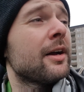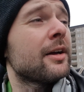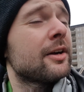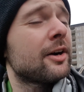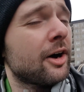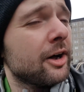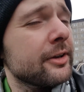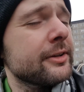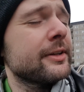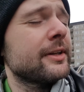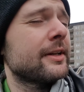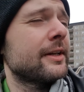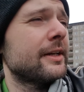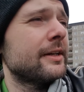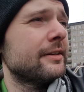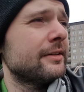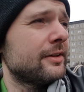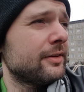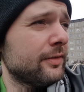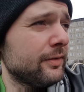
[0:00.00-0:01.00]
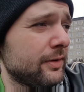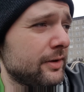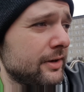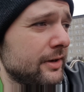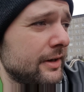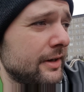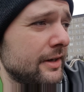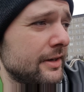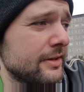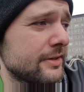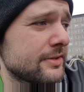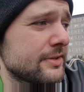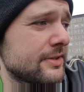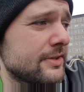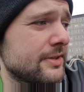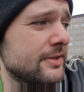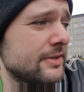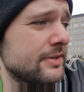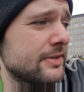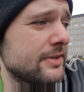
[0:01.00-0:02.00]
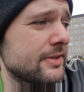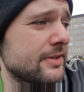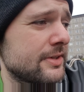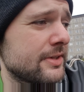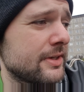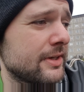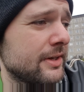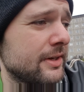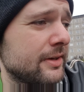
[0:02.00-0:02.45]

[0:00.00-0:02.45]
Kotlin is